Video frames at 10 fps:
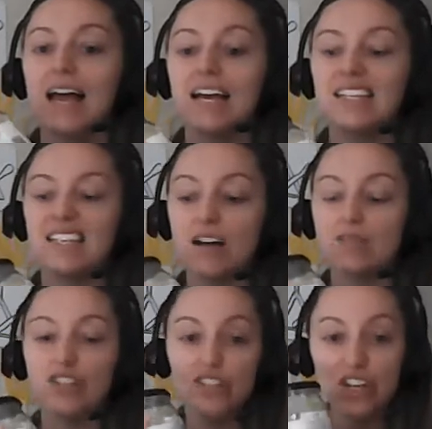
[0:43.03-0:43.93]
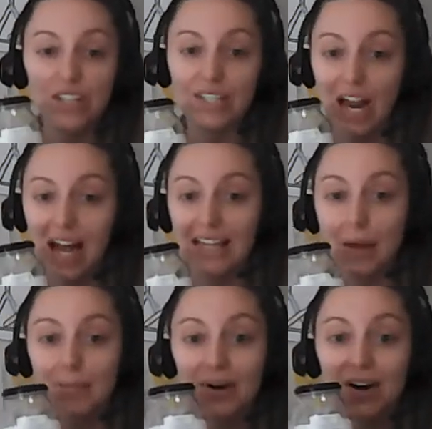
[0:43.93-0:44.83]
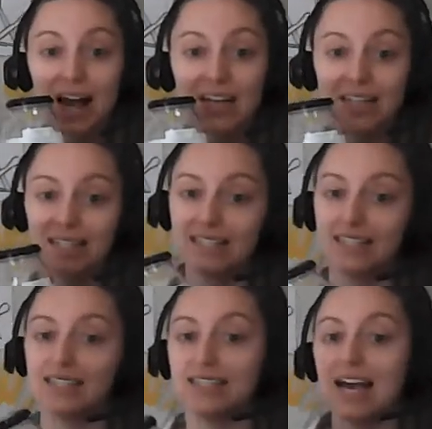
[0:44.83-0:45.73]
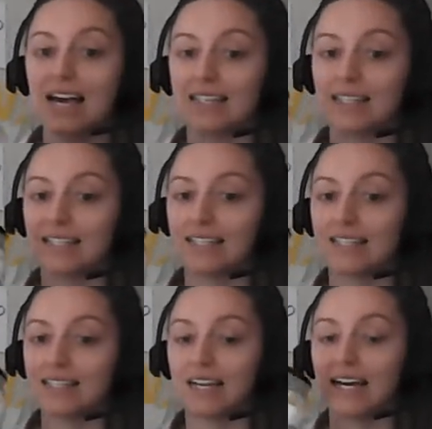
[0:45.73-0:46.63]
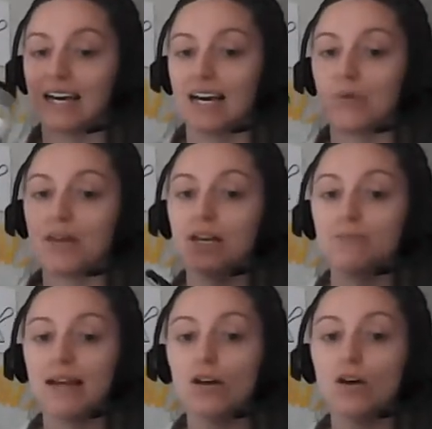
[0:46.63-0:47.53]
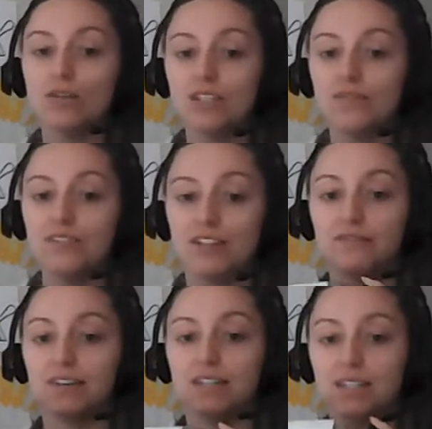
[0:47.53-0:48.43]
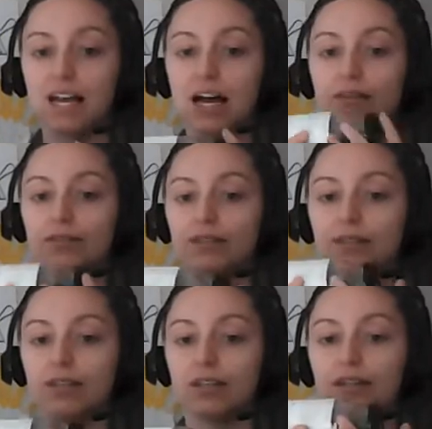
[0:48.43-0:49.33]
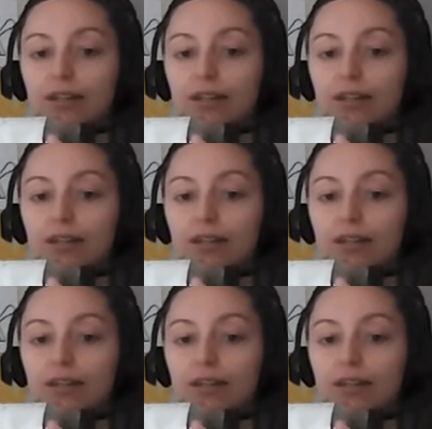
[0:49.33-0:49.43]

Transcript: Sounds just like the maracas, yes. We can make lots of different sounds